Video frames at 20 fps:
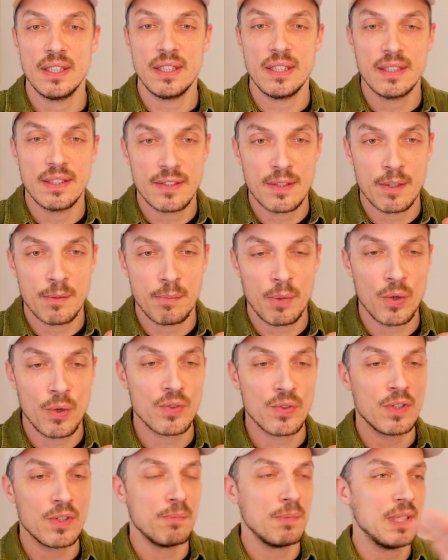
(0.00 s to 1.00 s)

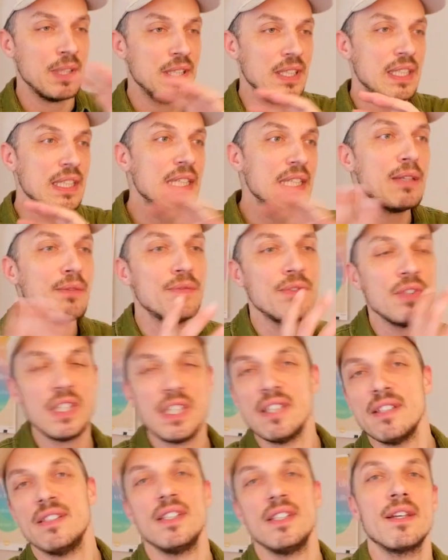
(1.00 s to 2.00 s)
supposed to be even
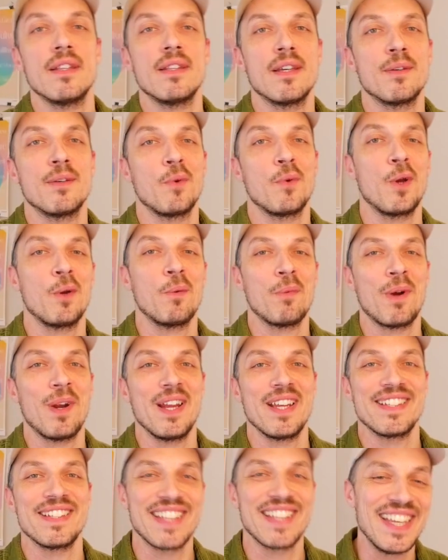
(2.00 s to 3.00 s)
easier than
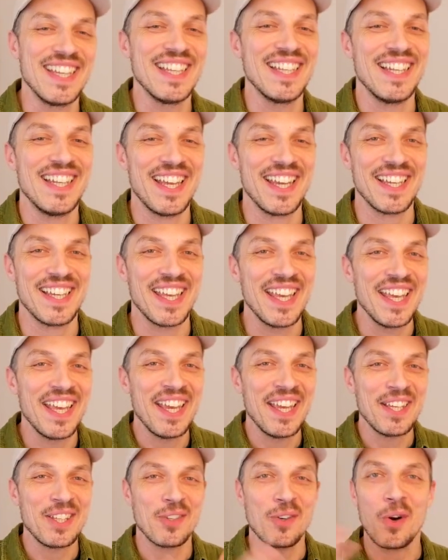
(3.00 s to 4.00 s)
WordPress. Like
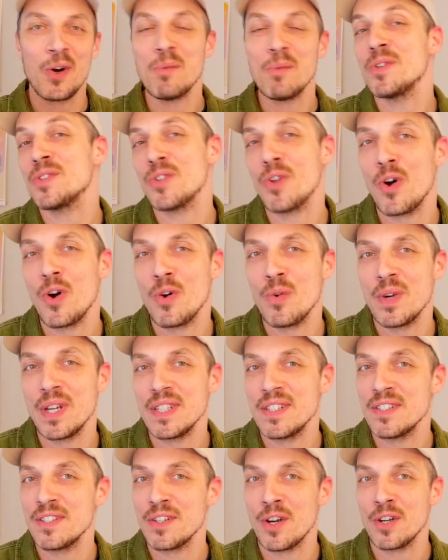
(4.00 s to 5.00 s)
you almost
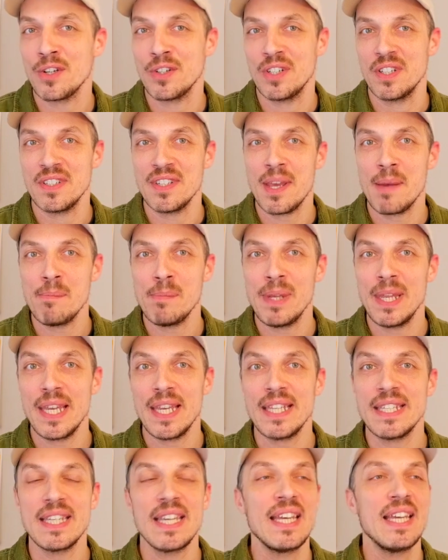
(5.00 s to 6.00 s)
always start on a
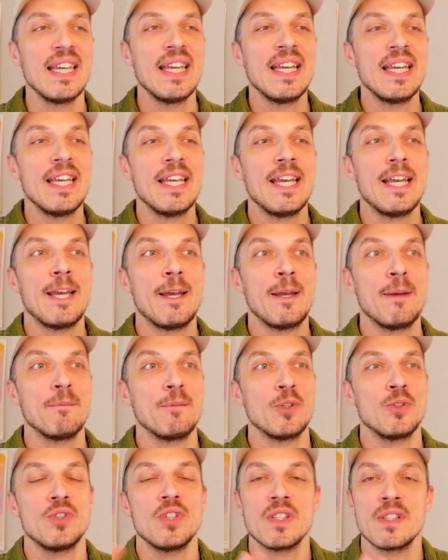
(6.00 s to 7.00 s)
template.
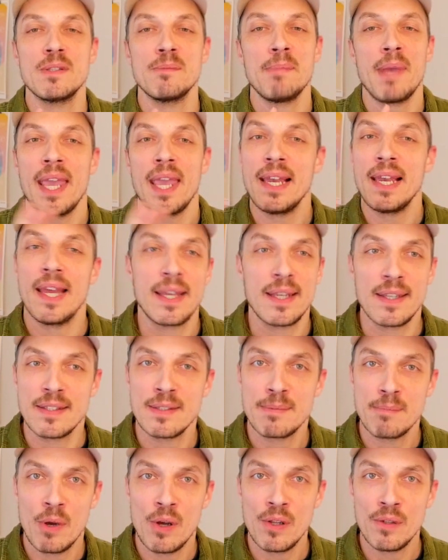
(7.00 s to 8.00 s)
You just pay like a
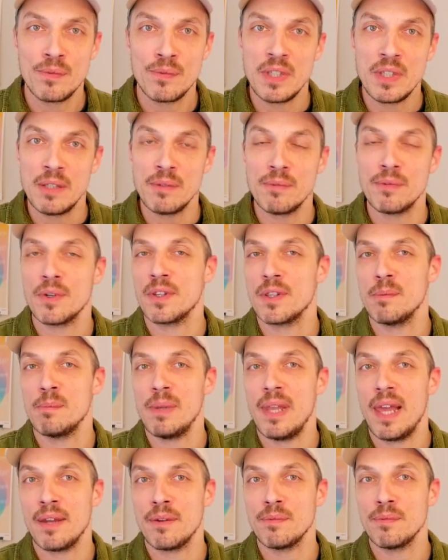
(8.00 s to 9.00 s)
small fee for the
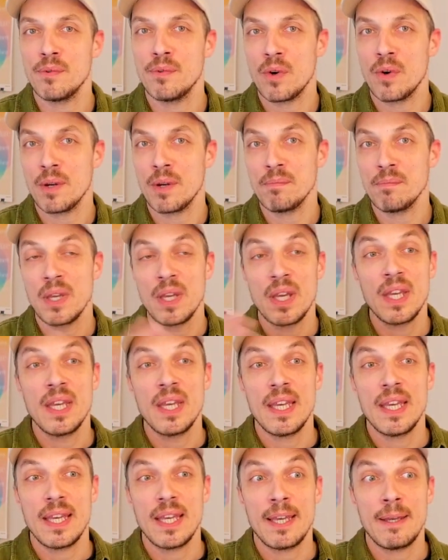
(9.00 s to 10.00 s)
platform
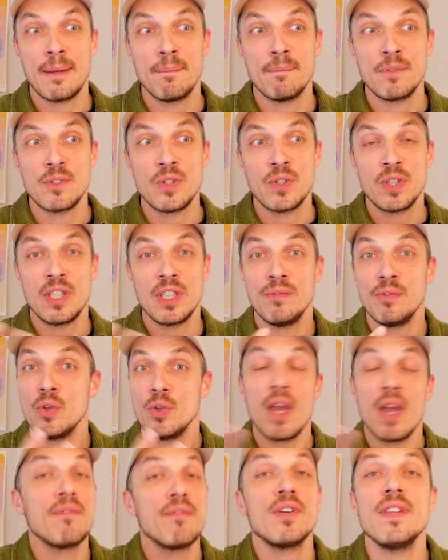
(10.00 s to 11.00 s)
to give you
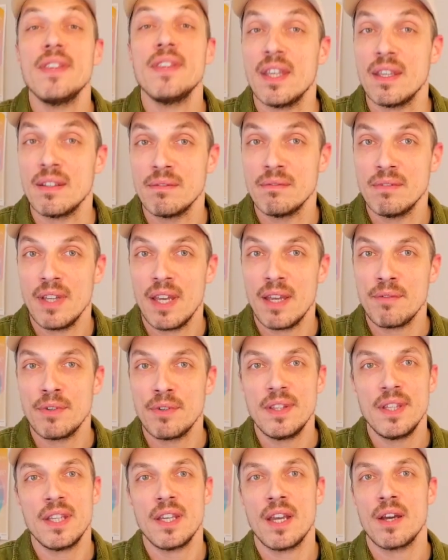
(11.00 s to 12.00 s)
everything
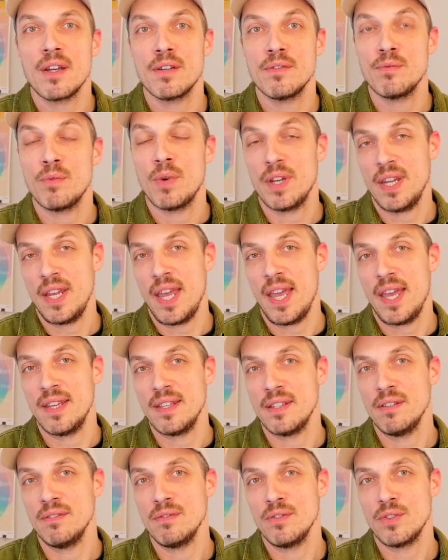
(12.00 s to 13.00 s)
out of one
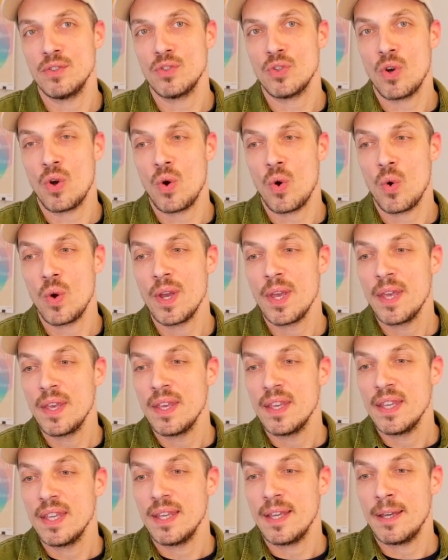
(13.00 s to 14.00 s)
hand. So
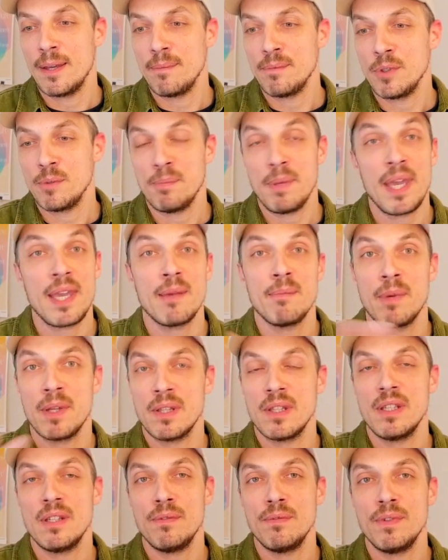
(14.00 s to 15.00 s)
you pay a
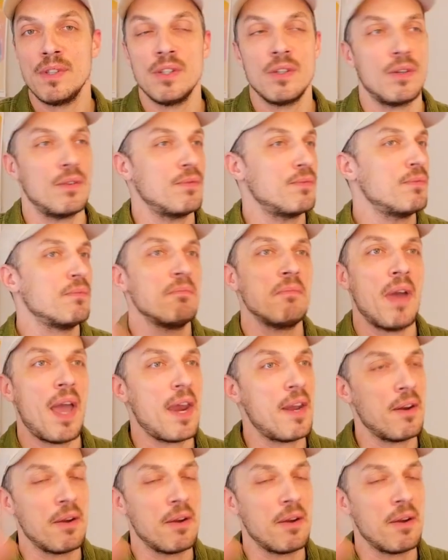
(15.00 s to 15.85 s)
monthly fee of, I don't